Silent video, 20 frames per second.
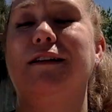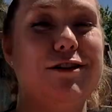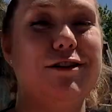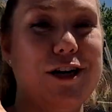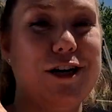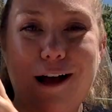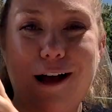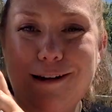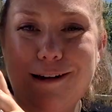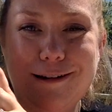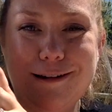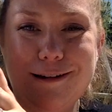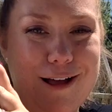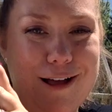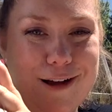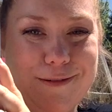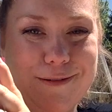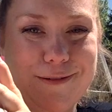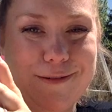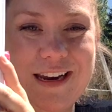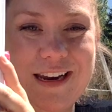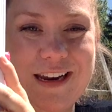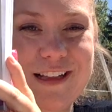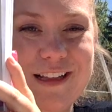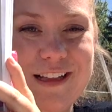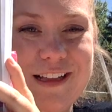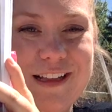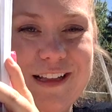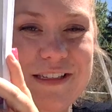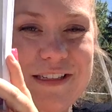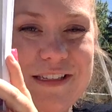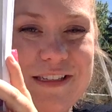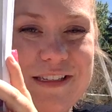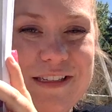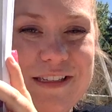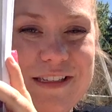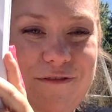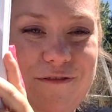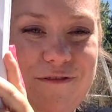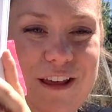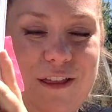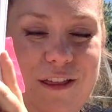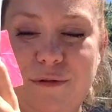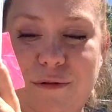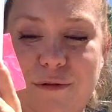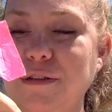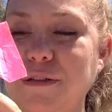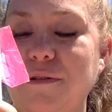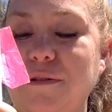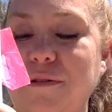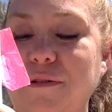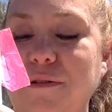chugging along. We're getting close to halfway through, so